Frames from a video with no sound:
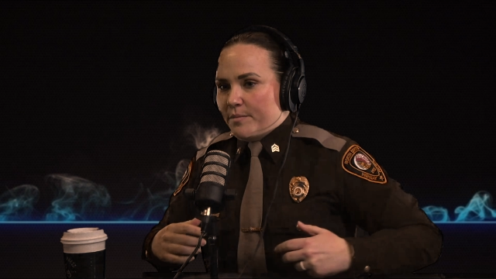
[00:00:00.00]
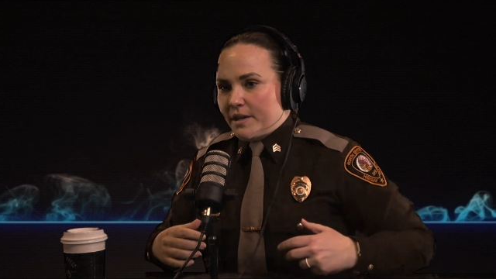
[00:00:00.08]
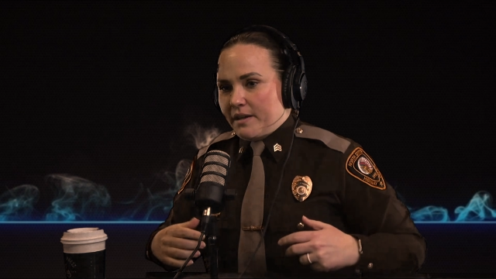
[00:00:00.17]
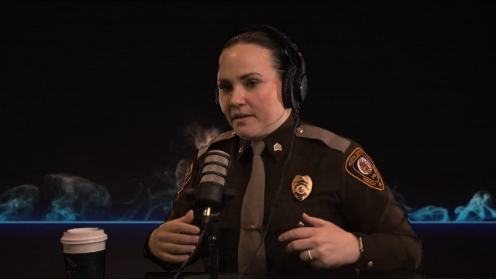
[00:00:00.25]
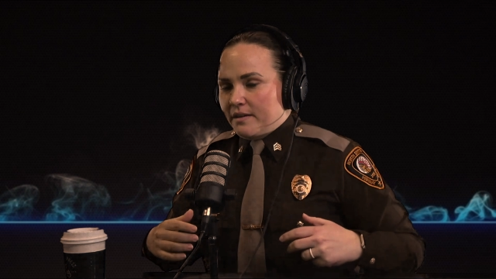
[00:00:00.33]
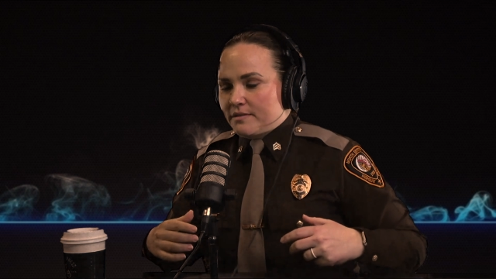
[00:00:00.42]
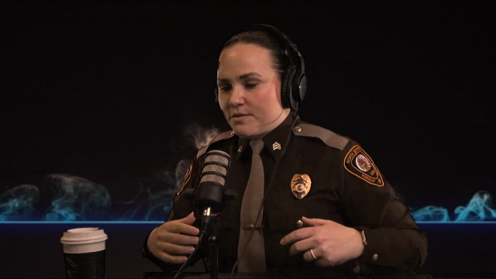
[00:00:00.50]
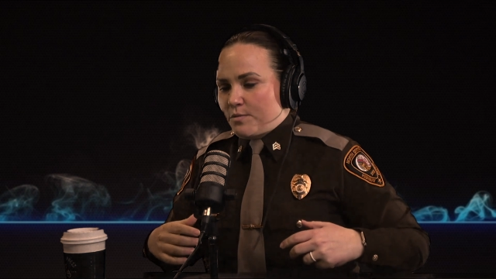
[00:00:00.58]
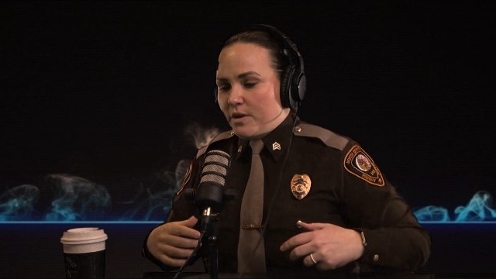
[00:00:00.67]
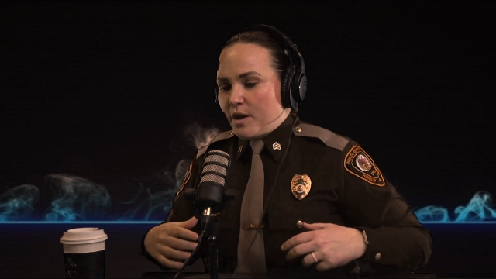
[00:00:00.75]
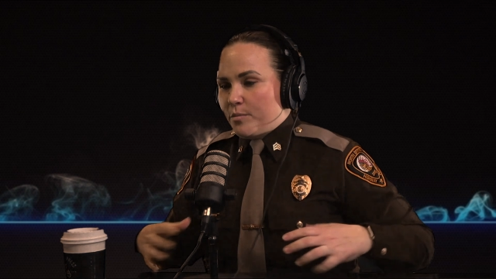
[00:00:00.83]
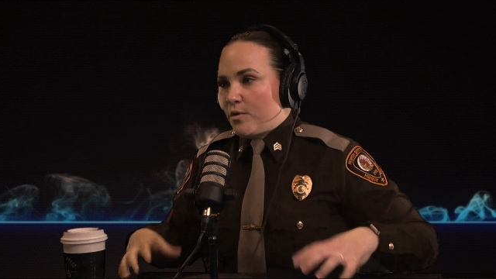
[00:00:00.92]
here's
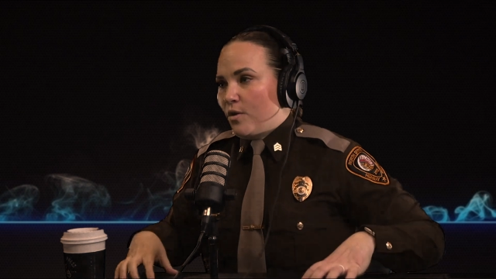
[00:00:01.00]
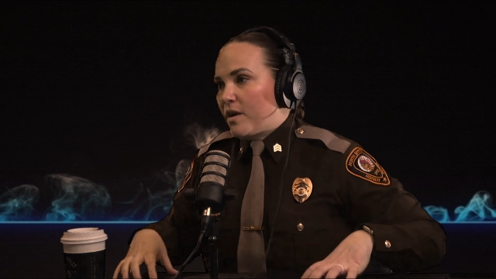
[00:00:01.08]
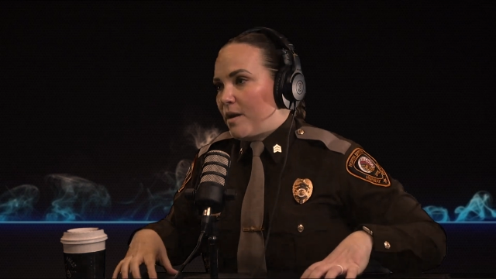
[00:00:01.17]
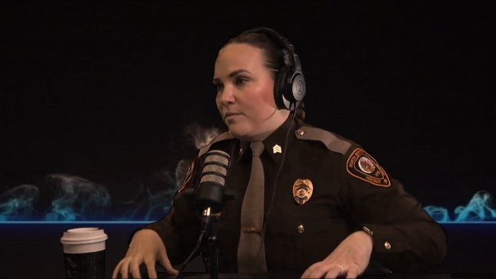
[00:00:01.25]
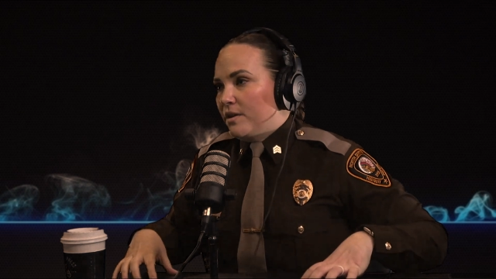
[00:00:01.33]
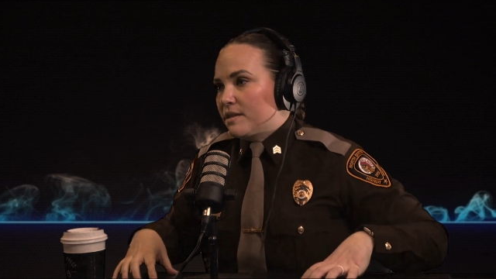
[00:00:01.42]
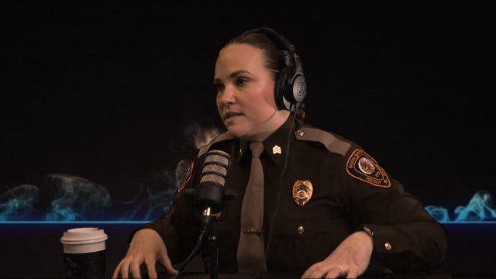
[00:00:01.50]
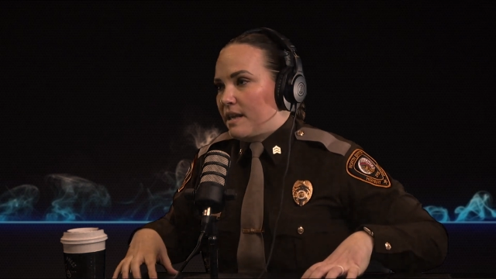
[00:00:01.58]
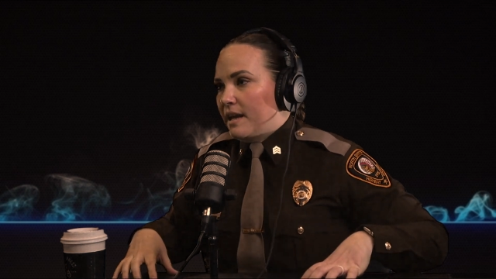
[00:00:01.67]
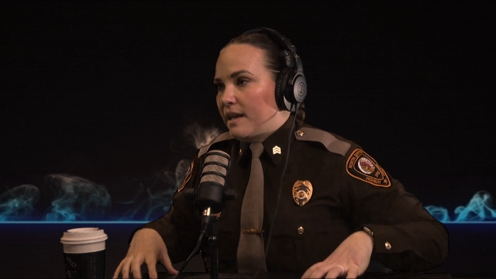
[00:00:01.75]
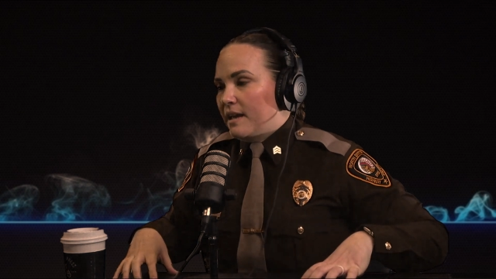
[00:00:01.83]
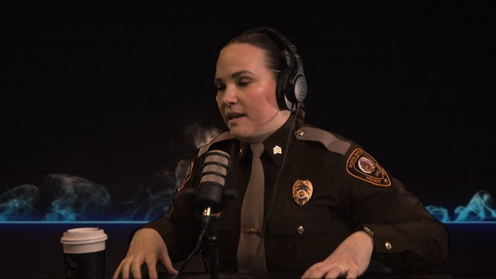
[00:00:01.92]
what our program looks
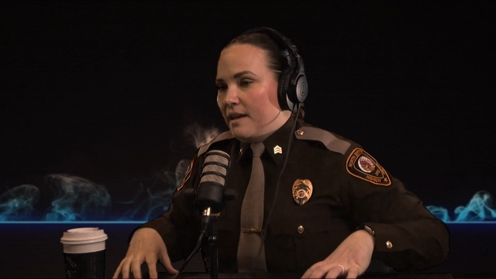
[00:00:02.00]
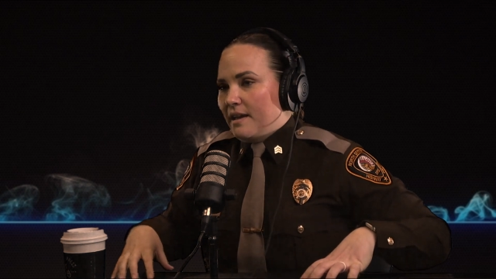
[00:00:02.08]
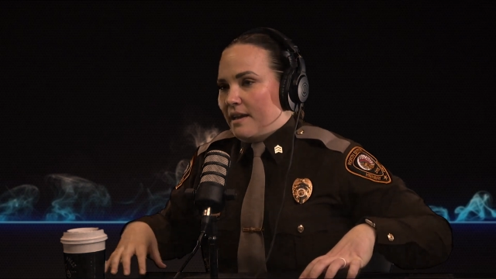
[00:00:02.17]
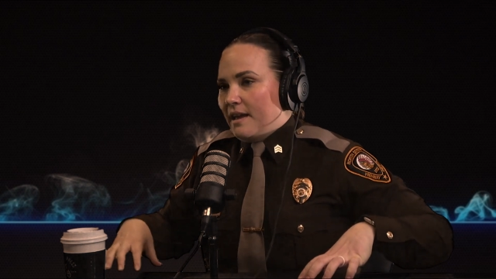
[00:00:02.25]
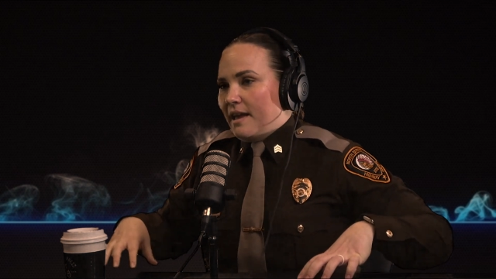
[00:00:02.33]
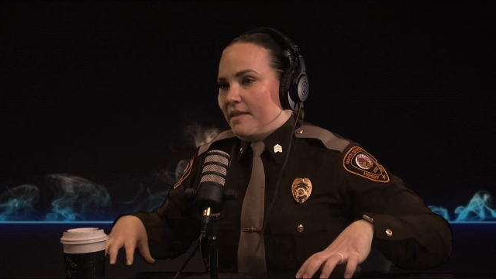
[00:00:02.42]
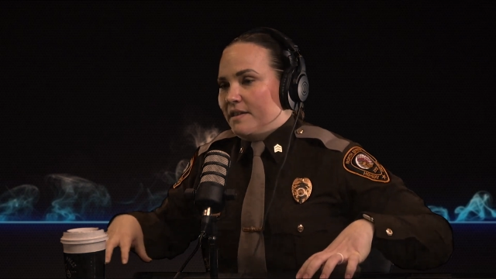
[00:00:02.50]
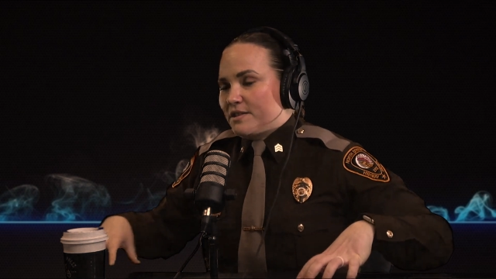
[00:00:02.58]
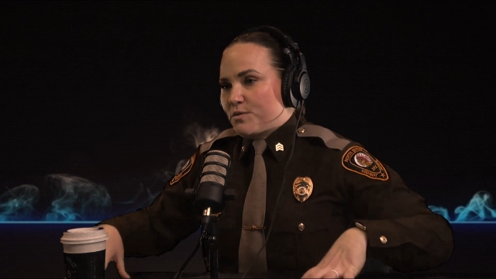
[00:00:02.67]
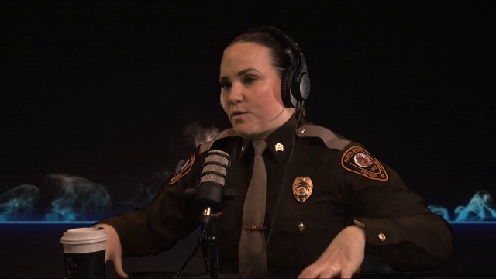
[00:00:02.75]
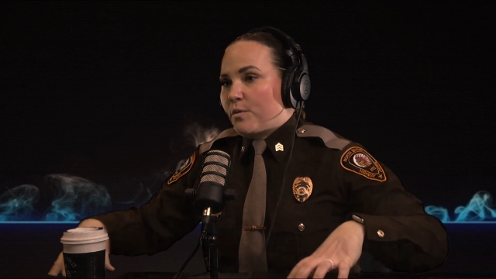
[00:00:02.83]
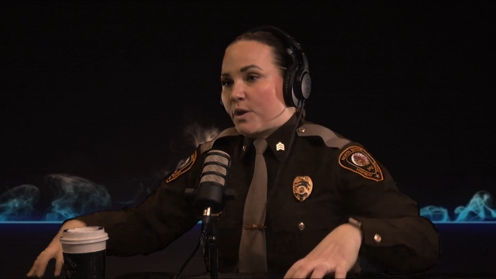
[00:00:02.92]
like, and this
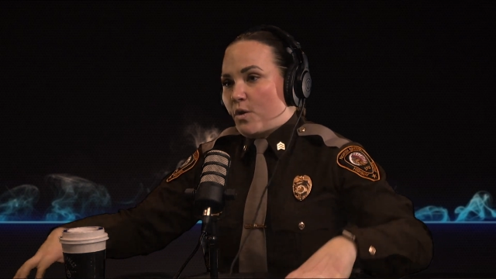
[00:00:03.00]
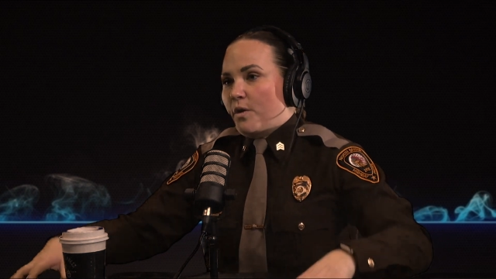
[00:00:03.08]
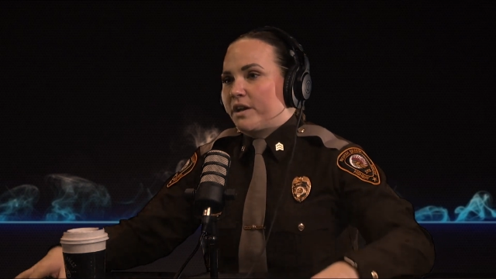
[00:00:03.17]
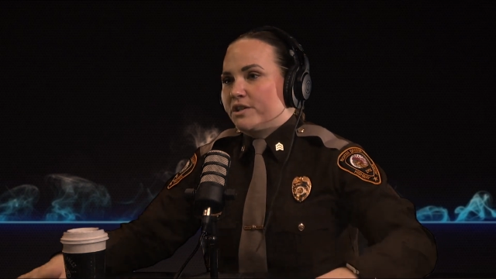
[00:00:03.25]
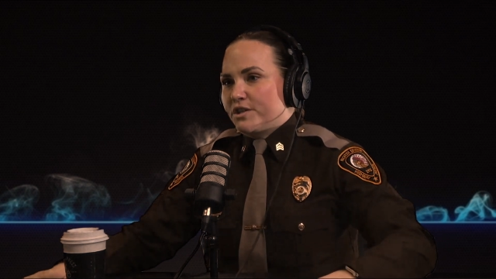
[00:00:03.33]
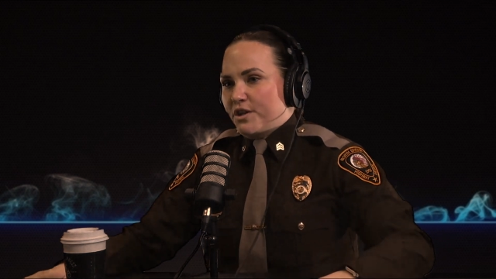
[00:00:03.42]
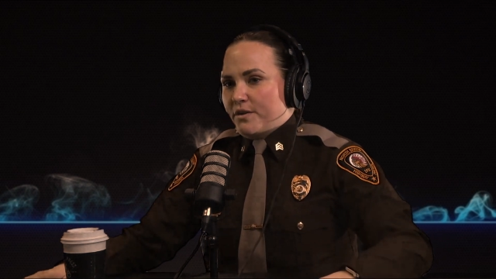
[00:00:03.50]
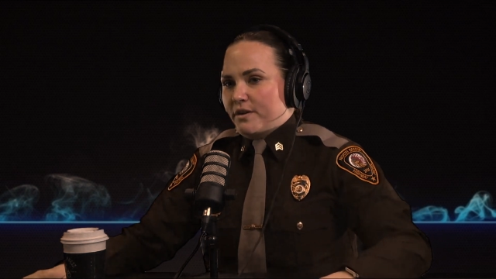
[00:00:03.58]
is what we're going to do.